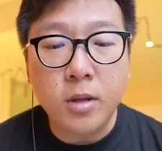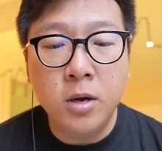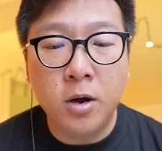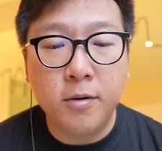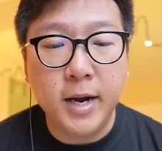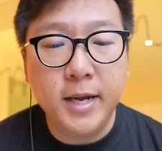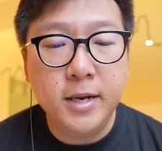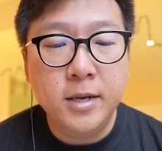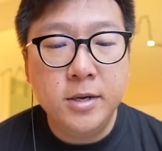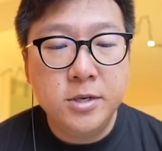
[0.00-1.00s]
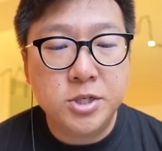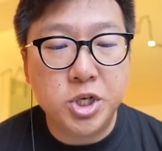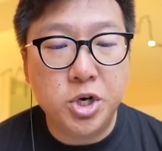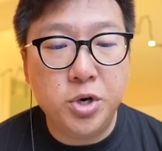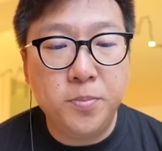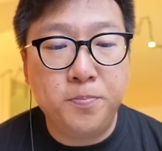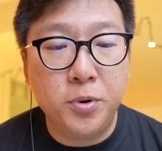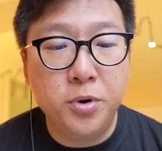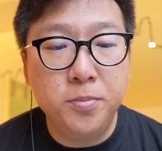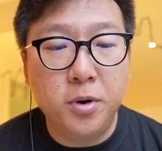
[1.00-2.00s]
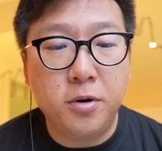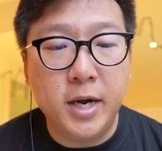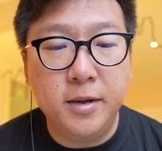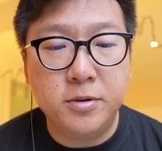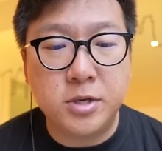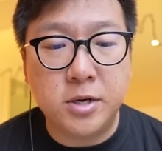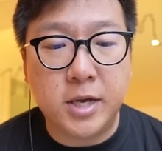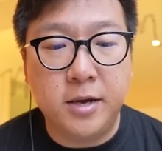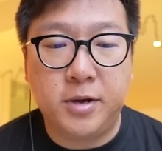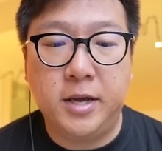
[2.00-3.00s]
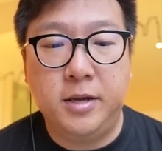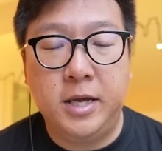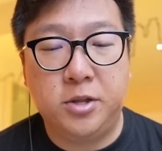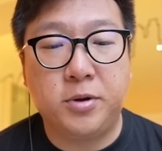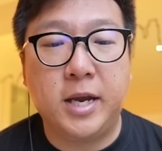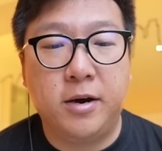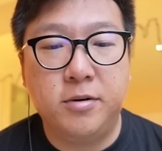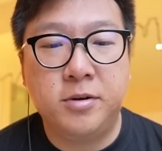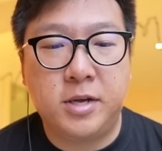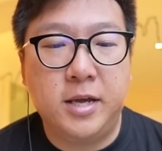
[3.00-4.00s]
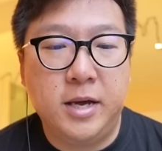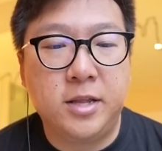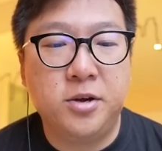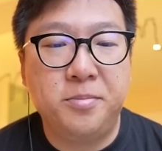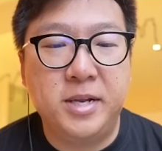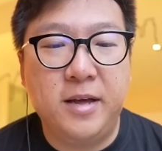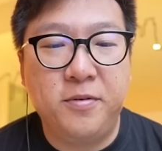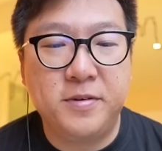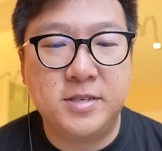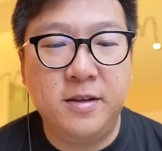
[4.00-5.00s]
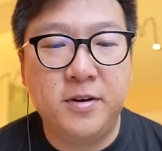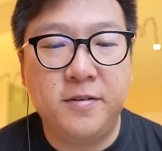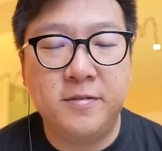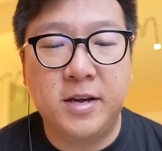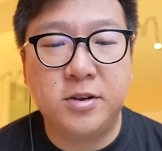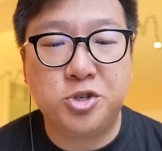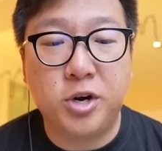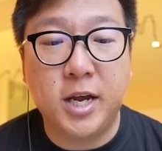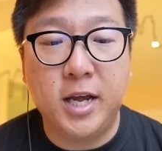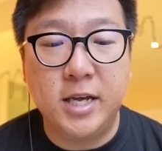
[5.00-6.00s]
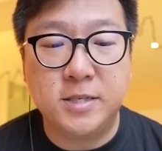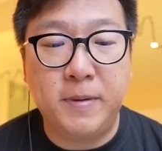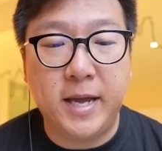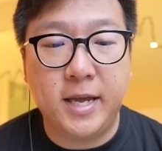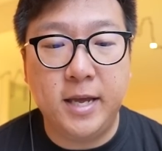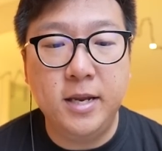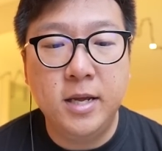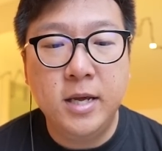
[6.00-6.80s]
Alright. So, boom. Alright. Okay. It took it out. Okay. I thought it'd be left with a sliver of health. Now the Dragonite is back in.